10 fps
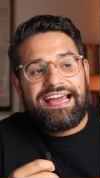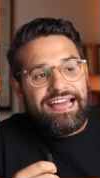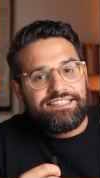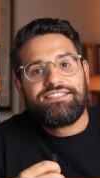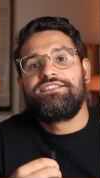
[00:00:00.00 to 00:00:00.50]

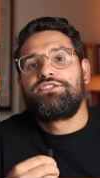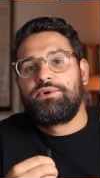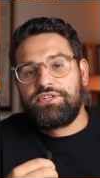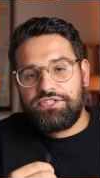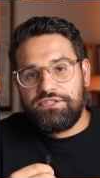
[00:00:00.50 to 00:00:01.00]
answer these
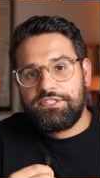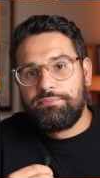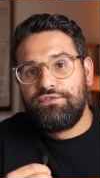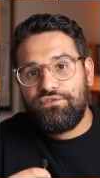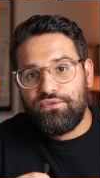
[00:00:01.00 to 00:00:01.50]
questions
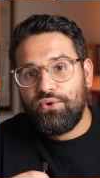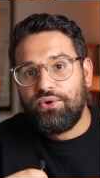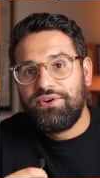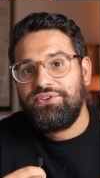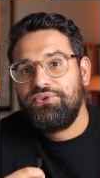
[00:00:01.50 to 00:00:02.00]

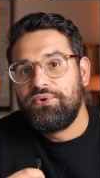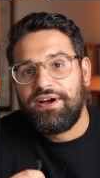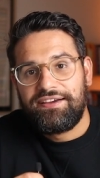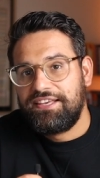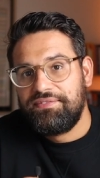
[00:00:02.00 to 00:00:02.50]
before you
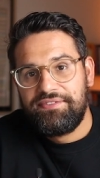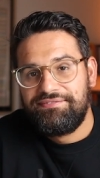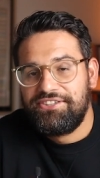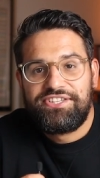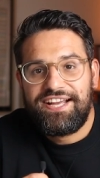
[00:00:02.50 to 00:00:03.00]
are given
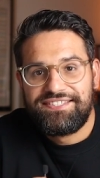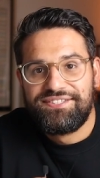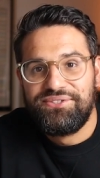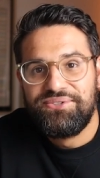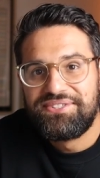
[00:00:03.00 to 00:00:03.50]
the chance to
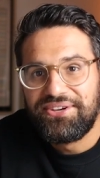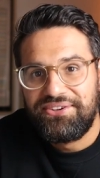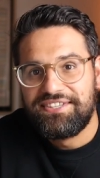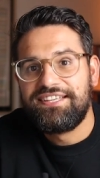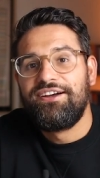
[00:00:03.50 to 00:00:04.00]
do so
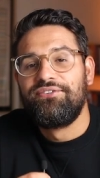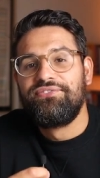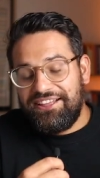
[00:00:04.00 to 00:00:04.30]
yourself.